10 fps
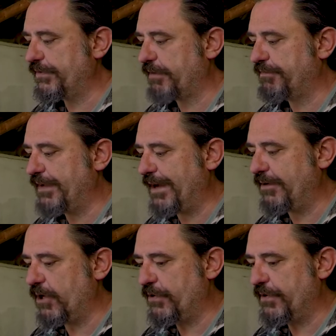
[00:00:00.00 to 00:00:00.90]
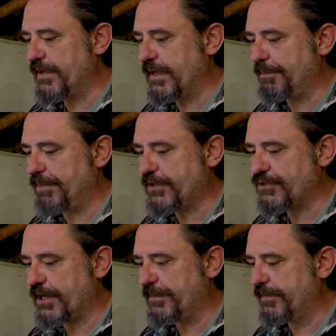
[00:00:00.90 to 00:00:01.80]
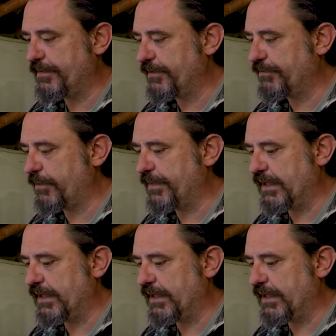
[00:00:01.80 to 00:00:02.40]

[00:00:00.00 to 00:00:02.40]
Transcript: I've downloaded a picture from the